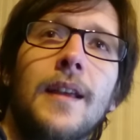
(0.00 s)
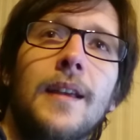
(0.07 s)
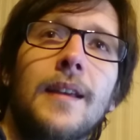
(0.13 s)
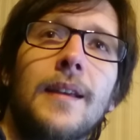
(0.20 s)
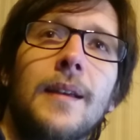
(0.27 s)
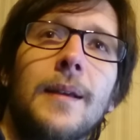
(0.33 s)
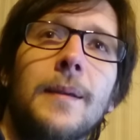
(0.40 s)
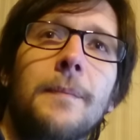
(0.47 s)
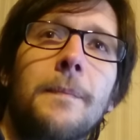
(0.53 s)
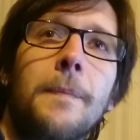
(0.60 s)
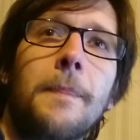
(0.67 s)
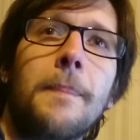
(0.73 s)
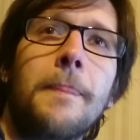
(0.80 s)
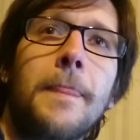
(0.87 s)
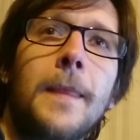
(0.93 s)

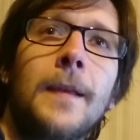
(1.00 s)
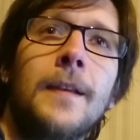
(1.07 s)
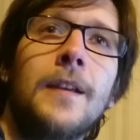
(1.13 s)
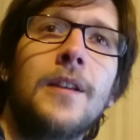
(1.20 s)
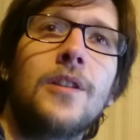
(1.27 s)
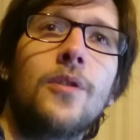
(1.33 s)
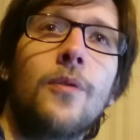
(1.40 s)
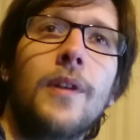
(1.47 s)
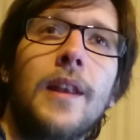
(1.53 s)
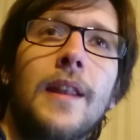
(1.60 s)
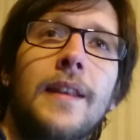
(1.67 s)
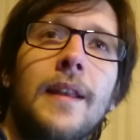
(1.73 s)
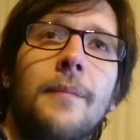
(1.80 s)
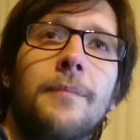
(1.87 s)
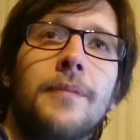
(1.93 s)
um, you will
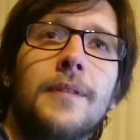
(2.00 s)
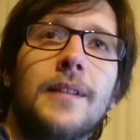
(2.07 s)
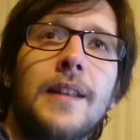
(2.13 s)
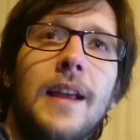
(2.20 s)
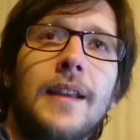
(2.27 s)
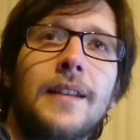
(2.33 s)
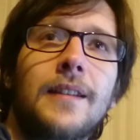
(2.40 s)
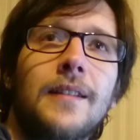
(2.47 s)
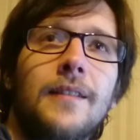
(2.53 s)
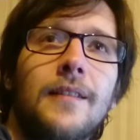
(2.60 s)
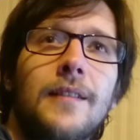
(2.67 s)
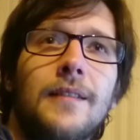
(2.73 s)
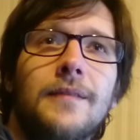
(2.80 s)
end up like